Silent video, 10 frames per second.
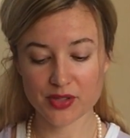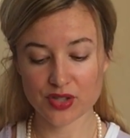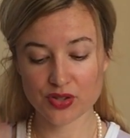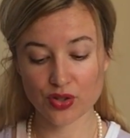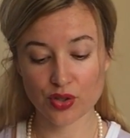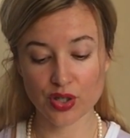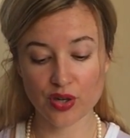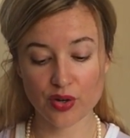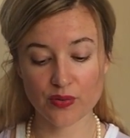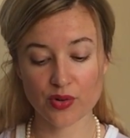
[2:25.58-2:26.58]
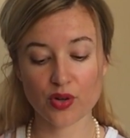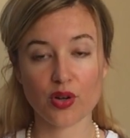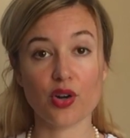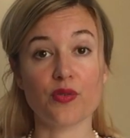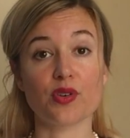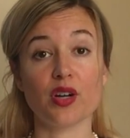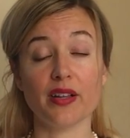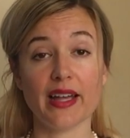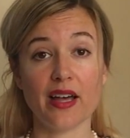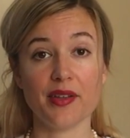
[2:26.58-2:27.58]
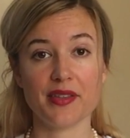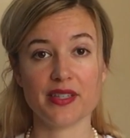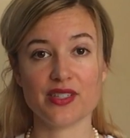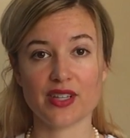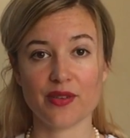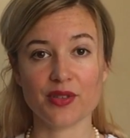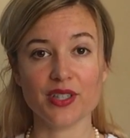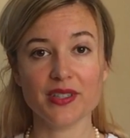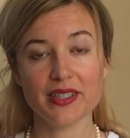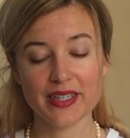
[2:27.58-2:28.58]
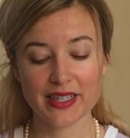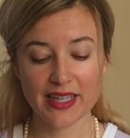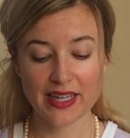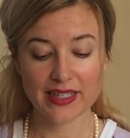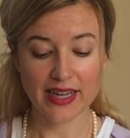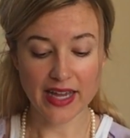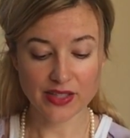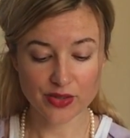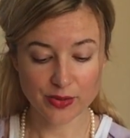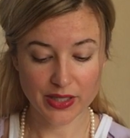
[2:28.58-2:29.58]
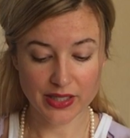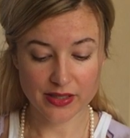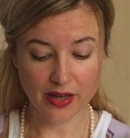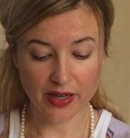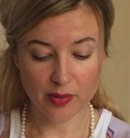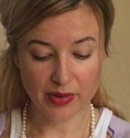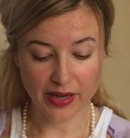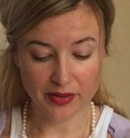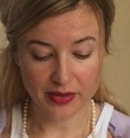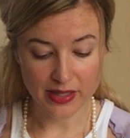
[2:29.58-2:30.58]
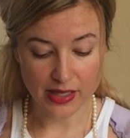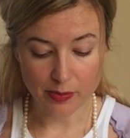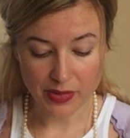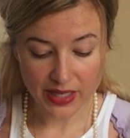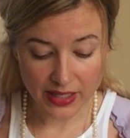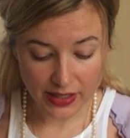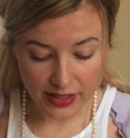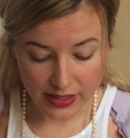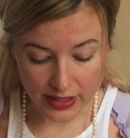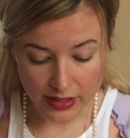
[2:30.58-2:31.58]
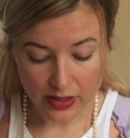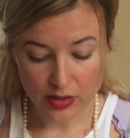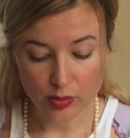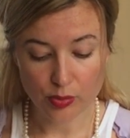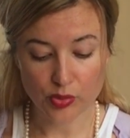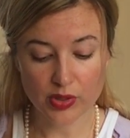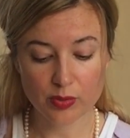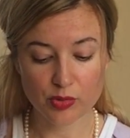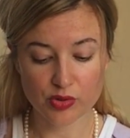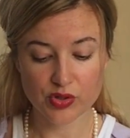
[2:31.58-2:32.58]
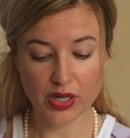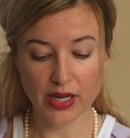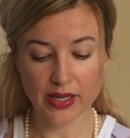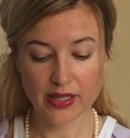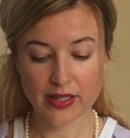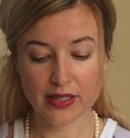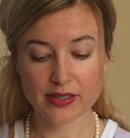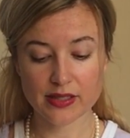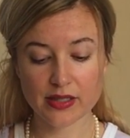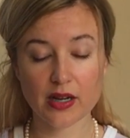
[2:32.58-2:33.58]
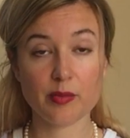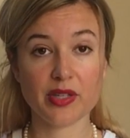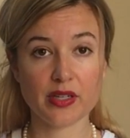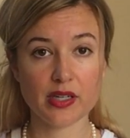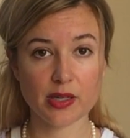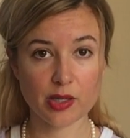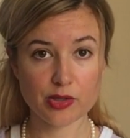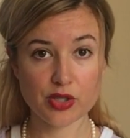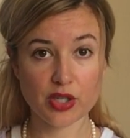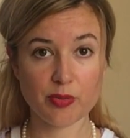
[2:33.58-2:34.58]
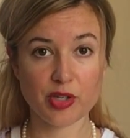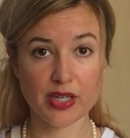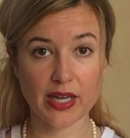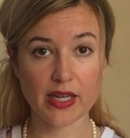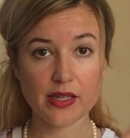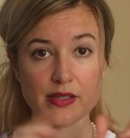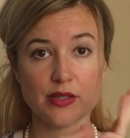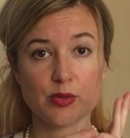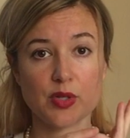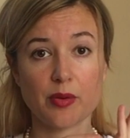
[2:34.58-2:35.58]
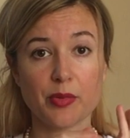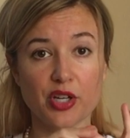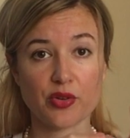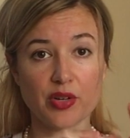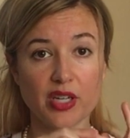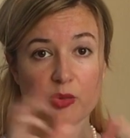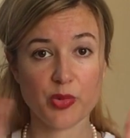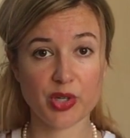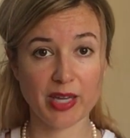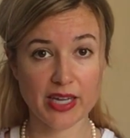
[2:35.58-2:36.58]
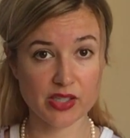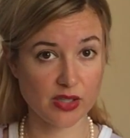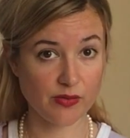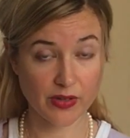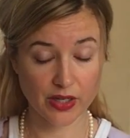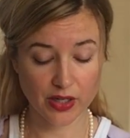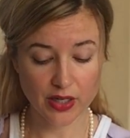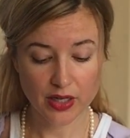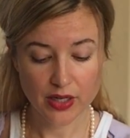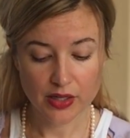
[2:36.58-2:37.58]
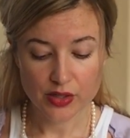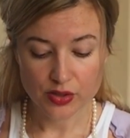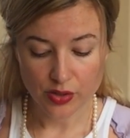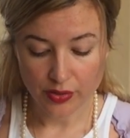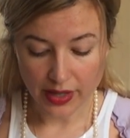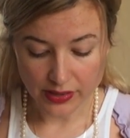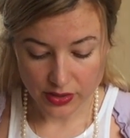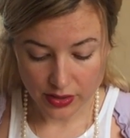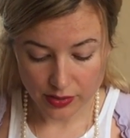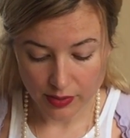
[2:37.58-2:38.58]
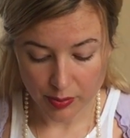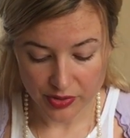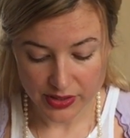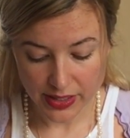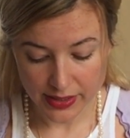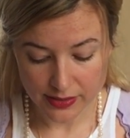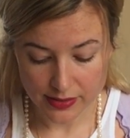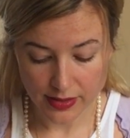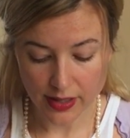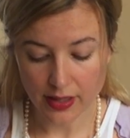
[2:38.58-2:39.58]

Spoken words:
just good overall health in general. Next, we're going to talk about the pinky Buddhi Mudra. This is our ability to communicate, because this was our mercury and communication finger. So that's going to represent